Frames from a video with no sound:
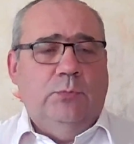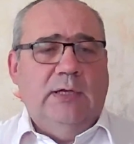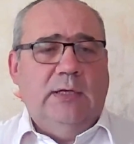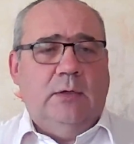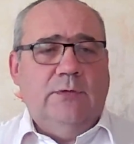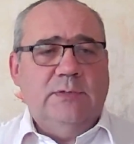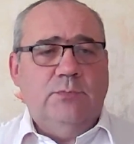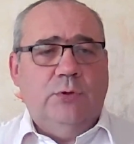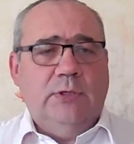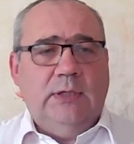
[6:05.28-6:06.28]
public cloud is
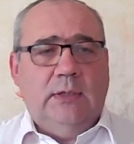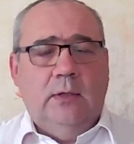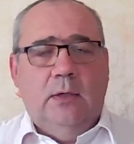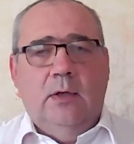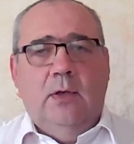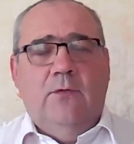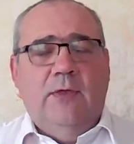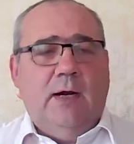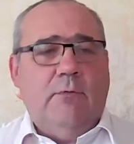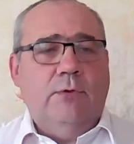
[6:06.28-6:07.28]
bringing.
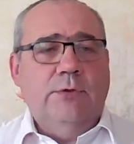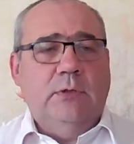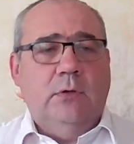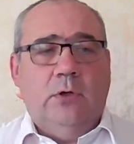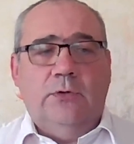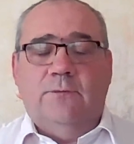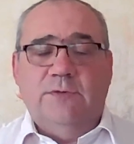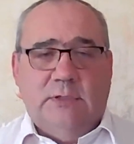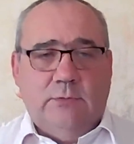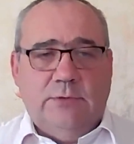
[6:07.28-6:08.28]
They are running a lot of
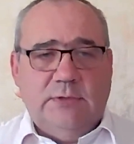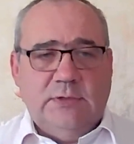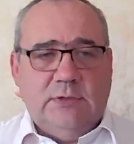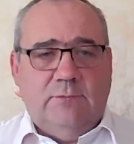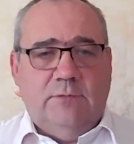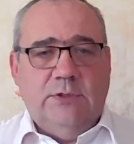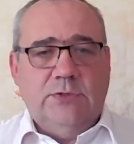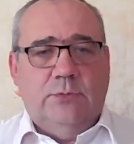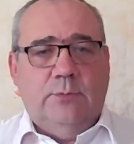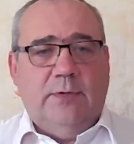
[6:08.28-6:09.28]
security
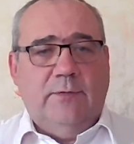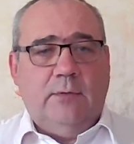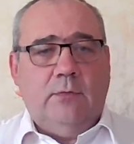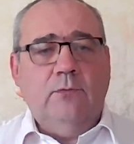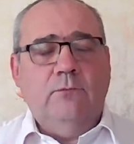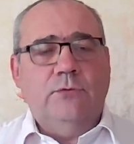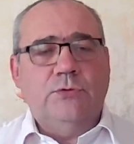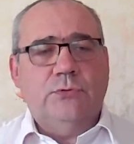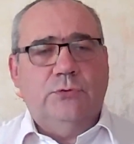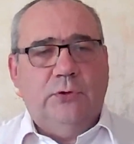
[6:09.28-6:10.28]
certification by their own, for
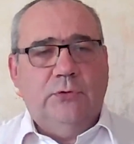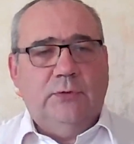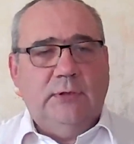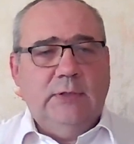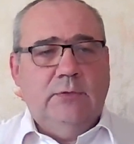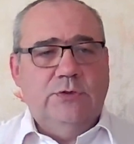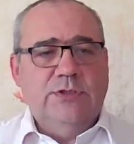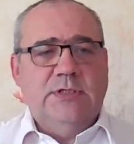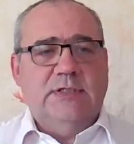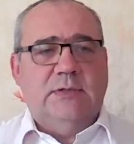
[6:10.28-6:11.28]
sure, not only the
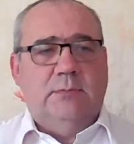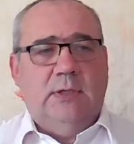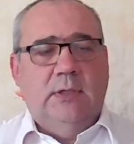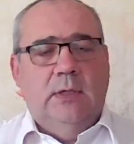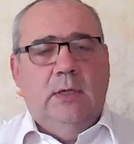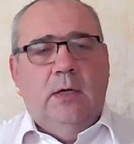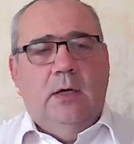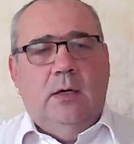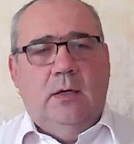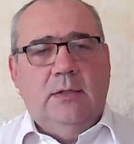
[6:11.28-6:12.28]
GSMA
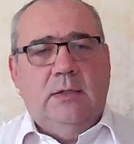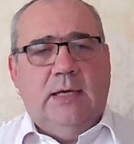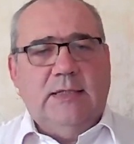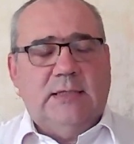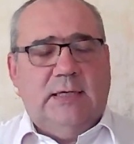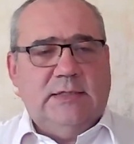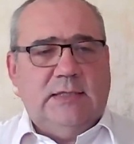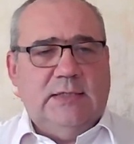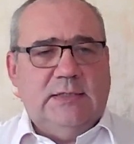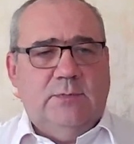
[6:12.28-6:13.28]

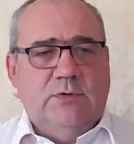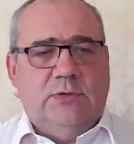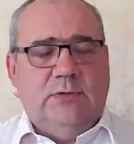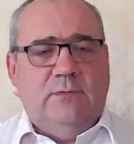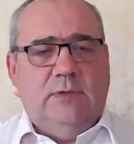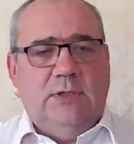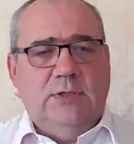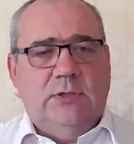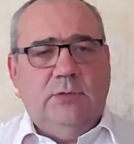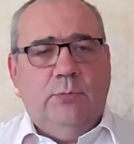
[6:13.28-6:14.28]
SIS-SM
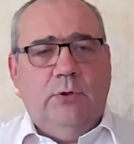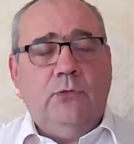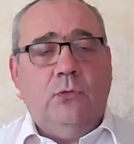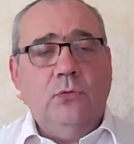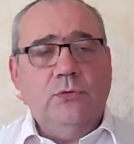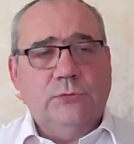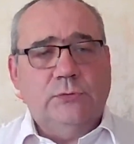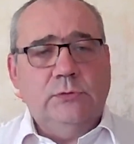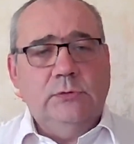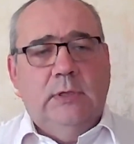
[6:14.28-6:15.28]
certification, but
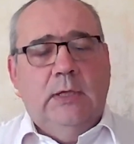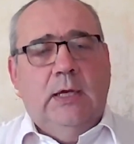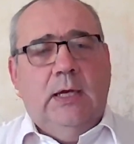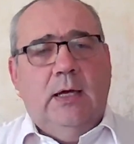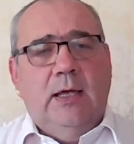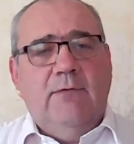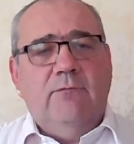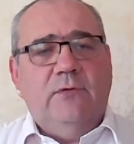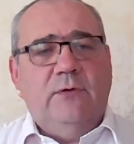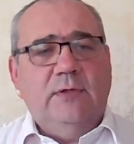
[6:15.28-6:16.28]
also
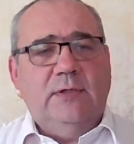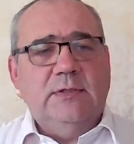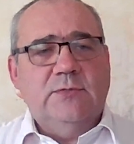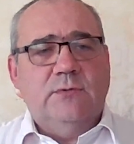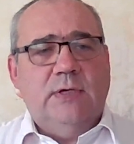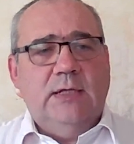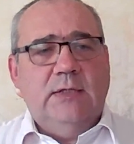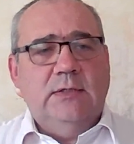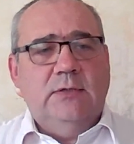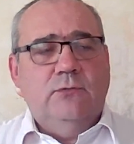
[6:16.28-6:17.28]
everything that is
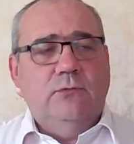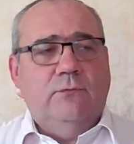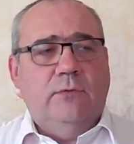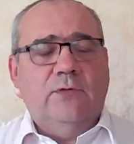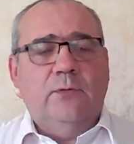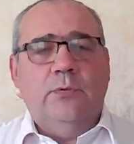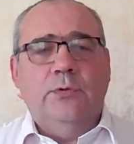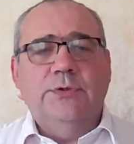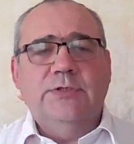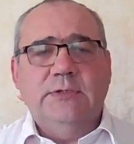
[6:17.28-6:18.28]
related to, for
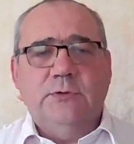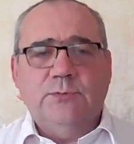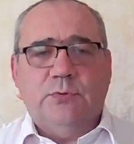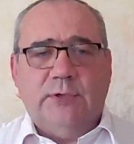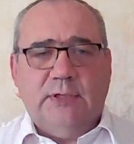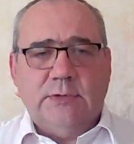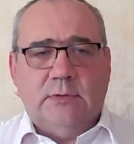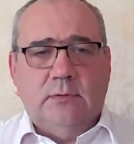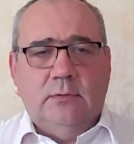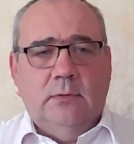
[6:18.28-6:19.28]
example, the DDoS
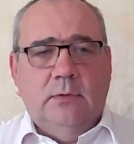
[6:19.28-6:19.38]
protection.